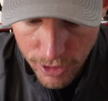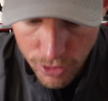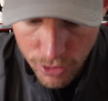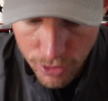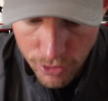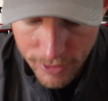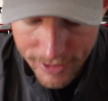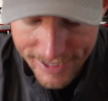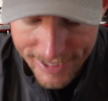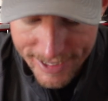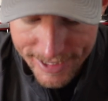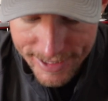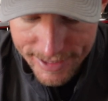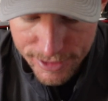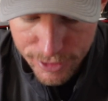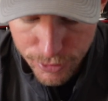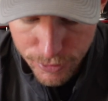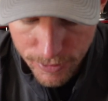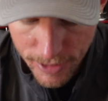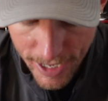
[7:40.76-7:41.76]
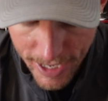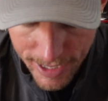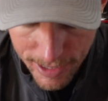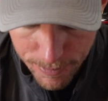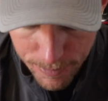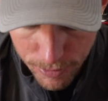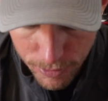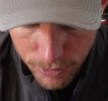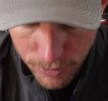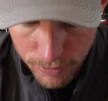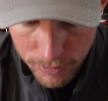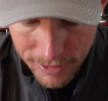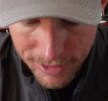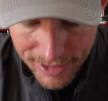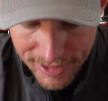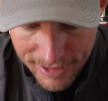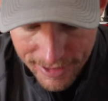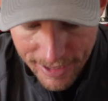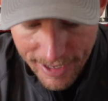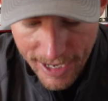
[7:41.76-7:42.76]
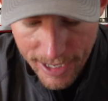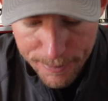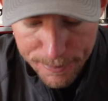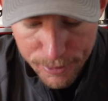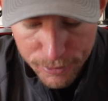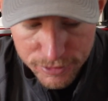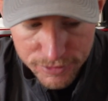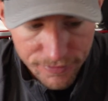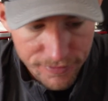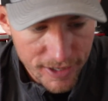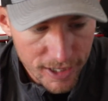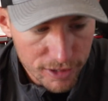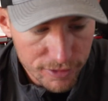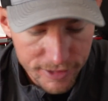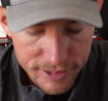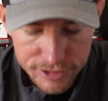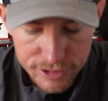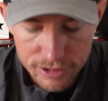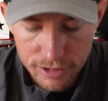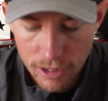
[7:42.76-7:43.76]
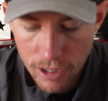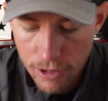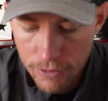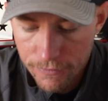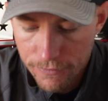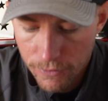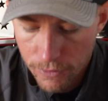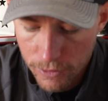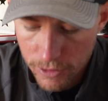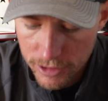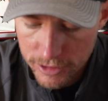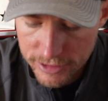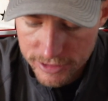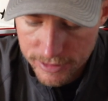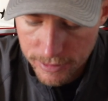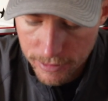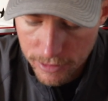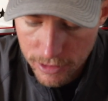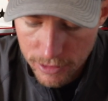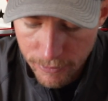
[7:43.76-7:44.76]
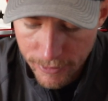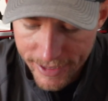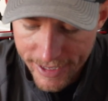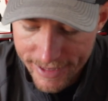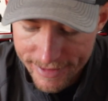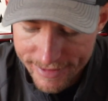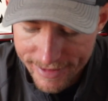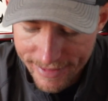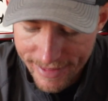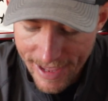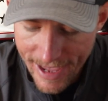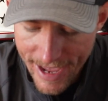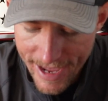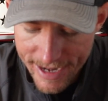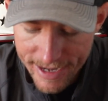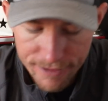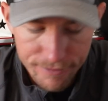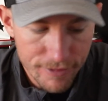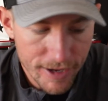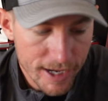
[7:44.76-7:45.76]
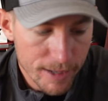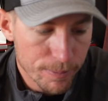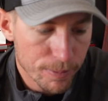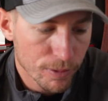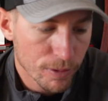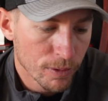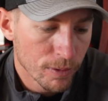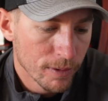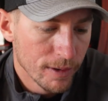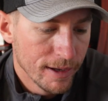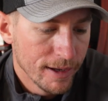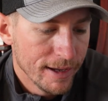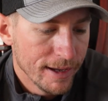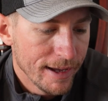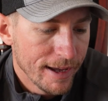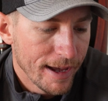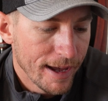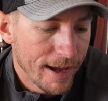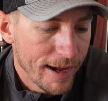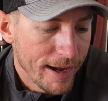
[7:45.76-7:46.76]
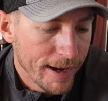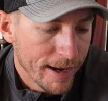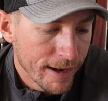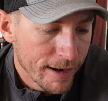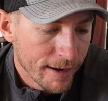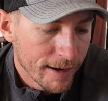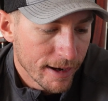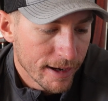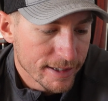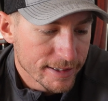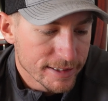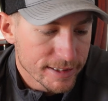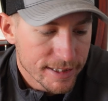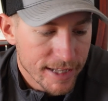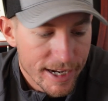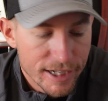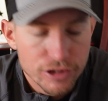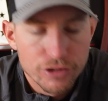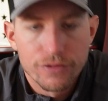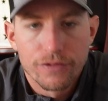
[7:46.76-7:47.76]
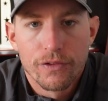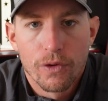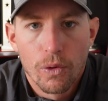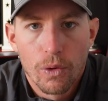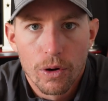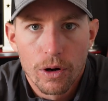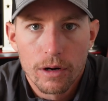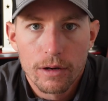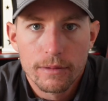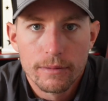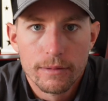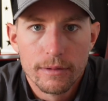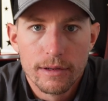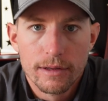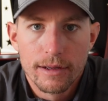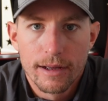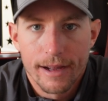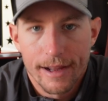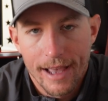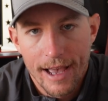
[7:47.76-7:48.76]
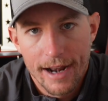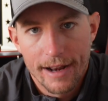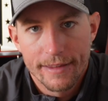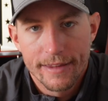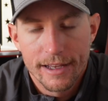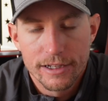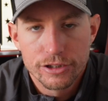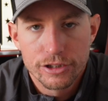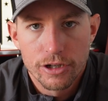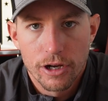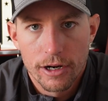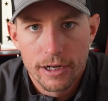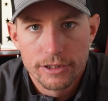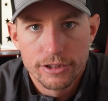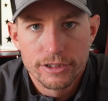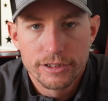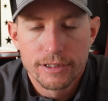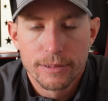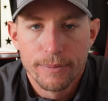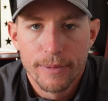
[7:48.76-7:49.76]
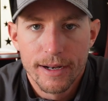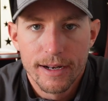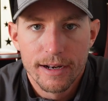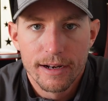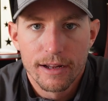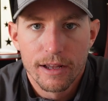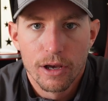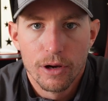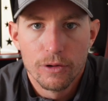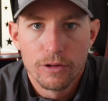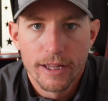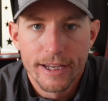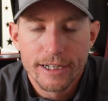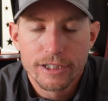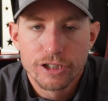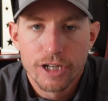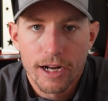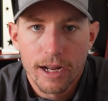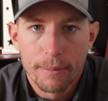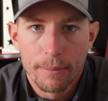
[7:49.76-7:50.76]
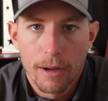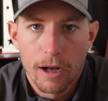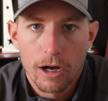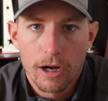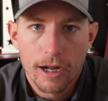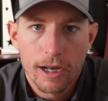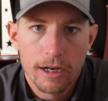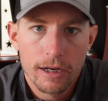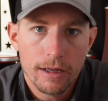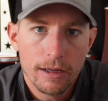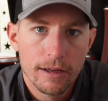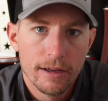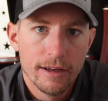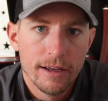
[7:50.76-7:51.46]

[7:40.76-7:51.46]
on into April. April's fairly slow for us. We get to the end of April and stage 4, kind of touched on it just a minute ago, Lake Chickamauga.